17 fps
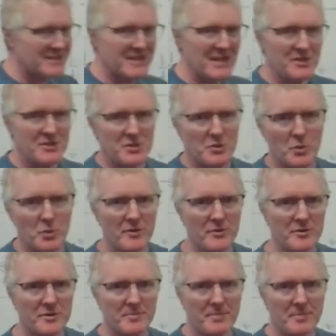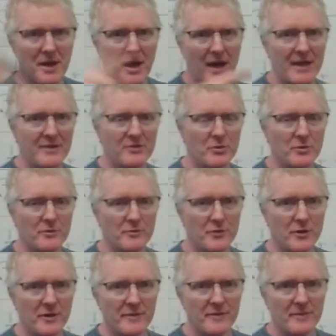it tells you whether it's behind or in
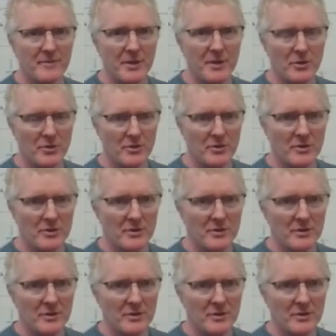front of the mirror,